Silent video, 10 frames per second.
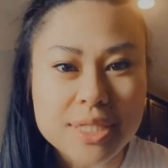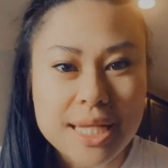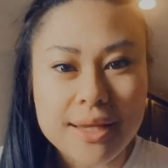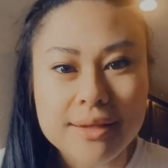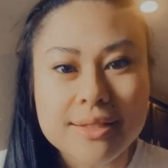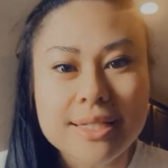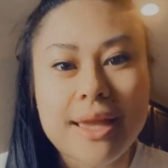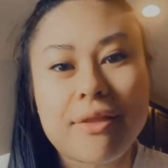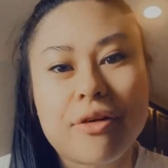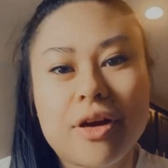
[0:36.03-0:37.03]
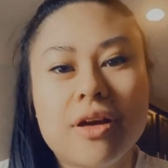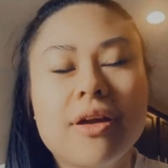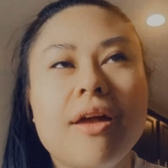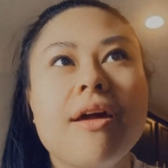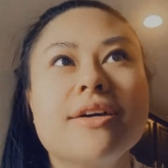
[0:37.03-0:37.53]
routine together.
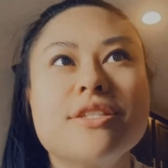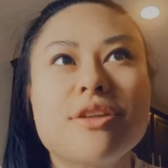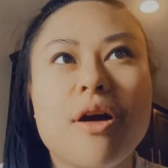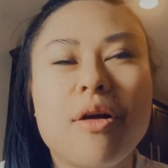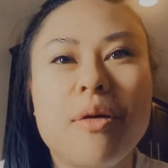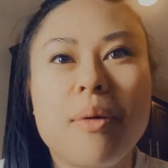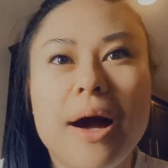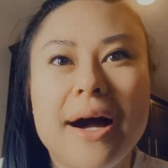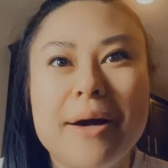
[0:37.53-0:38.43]
So